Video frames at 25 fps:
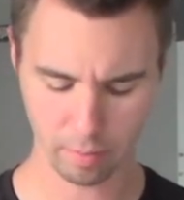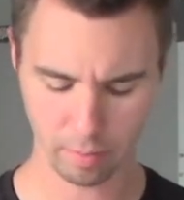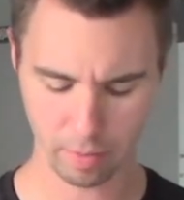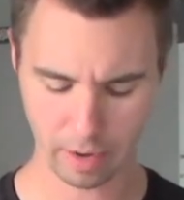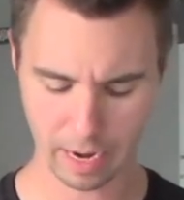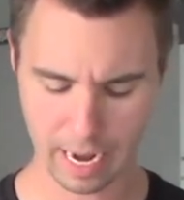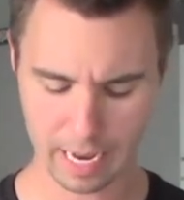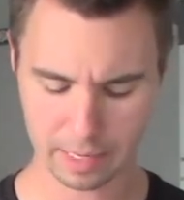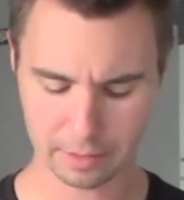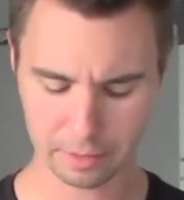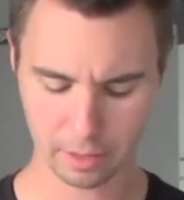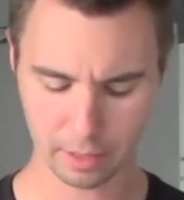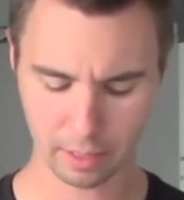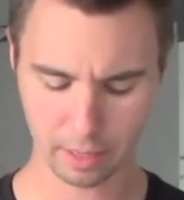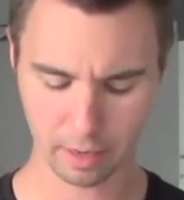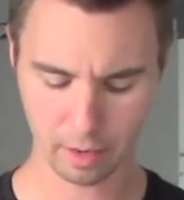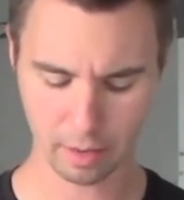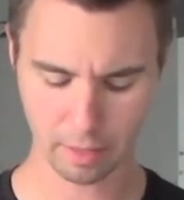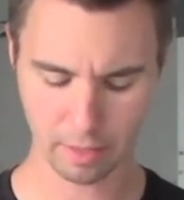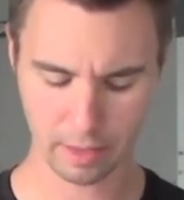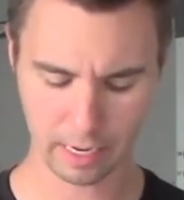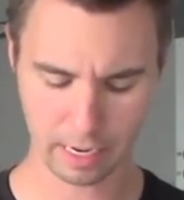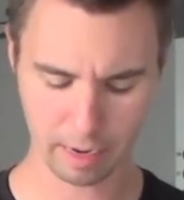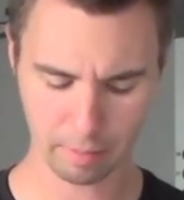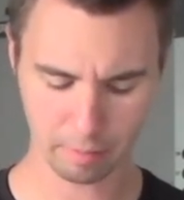but actually I'm
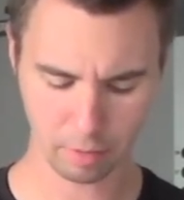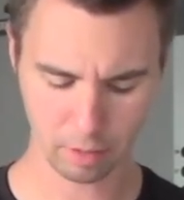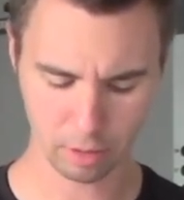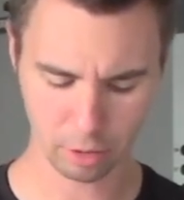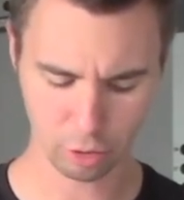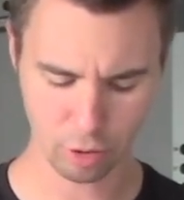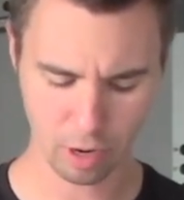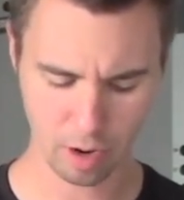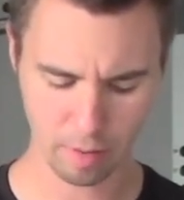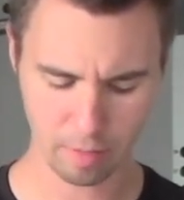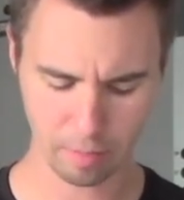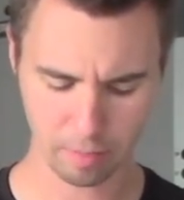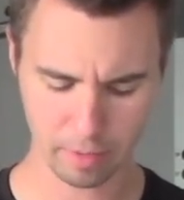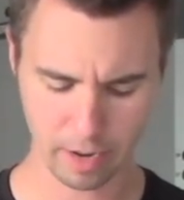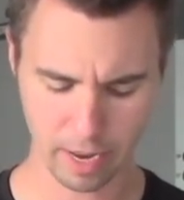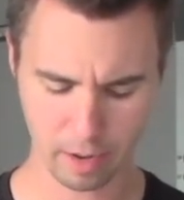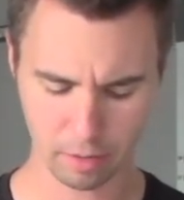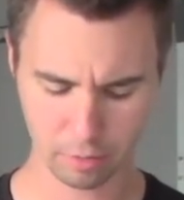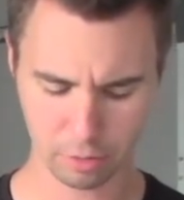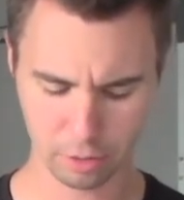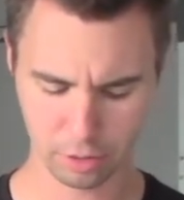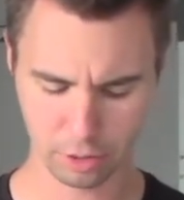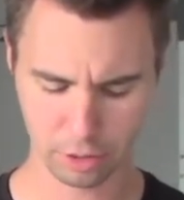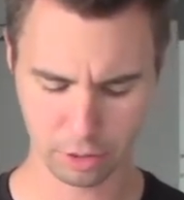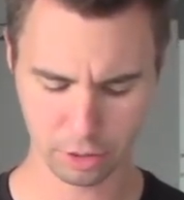going to drop it down
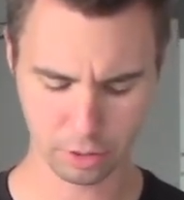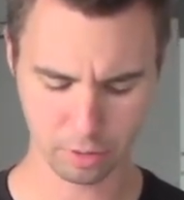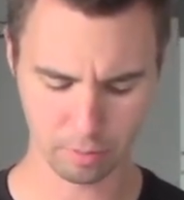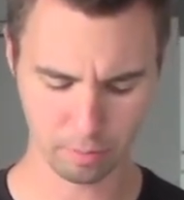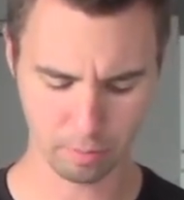to just the